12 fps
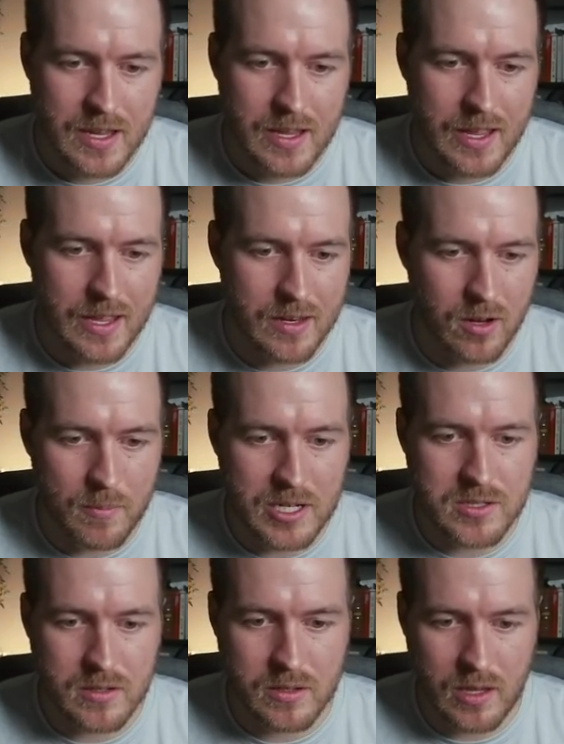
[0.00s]
and I'll make
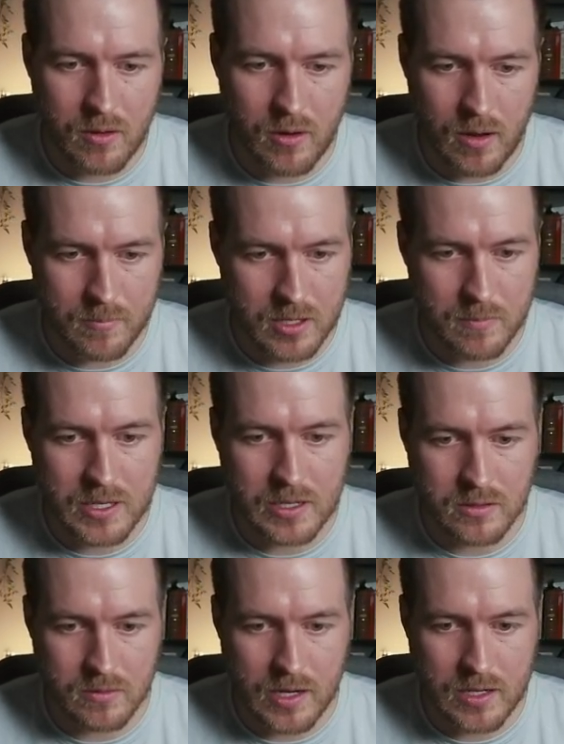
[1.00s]
sure that I'm committing
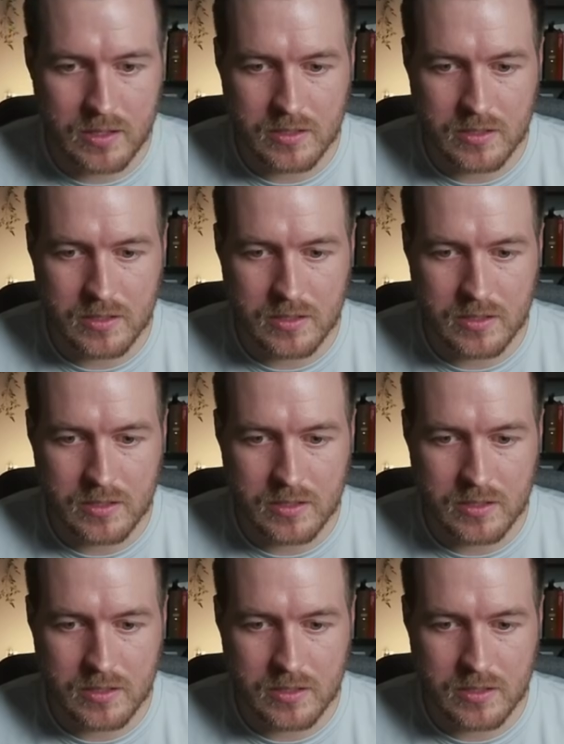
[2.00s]
directly